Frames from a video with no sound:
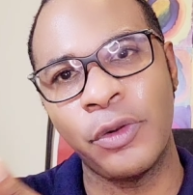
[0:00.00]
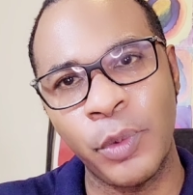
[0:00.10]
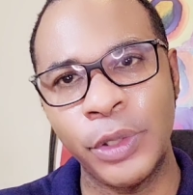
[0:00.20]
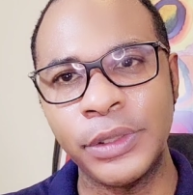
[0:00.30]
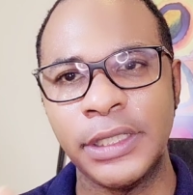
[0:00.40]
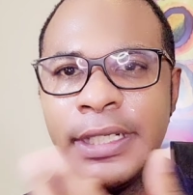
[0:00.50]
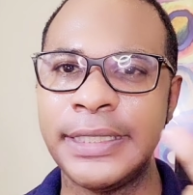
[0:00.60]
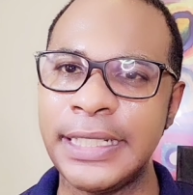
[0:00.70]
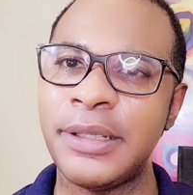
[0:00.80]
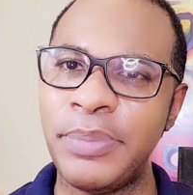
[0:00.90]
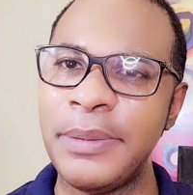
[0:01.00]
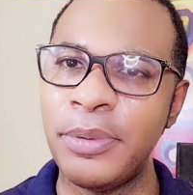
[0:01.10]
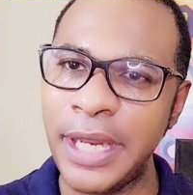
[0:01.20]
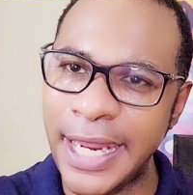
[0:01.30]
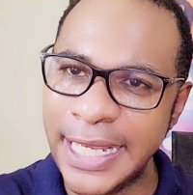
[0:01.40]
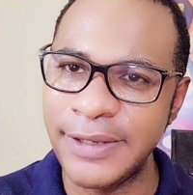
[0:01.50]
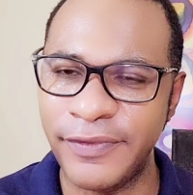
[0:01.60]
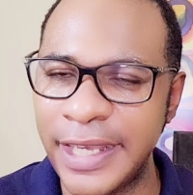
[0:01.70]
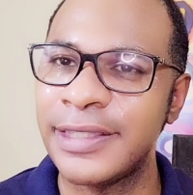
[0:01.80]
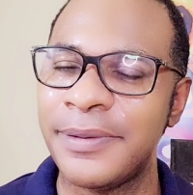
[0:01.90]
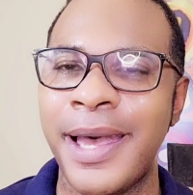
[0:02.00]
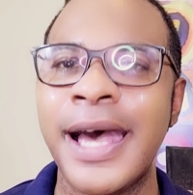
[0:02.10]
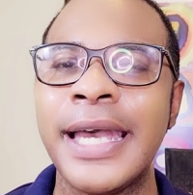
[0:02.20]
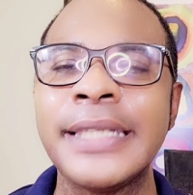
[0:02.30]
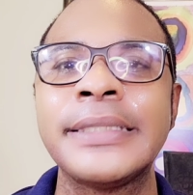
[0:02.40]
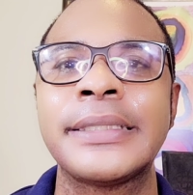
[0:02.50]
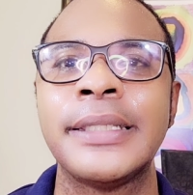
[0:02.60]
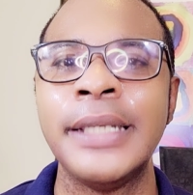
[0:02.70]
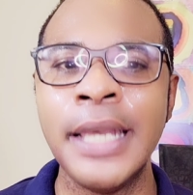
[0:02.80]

the woundedness in the people that he victimized.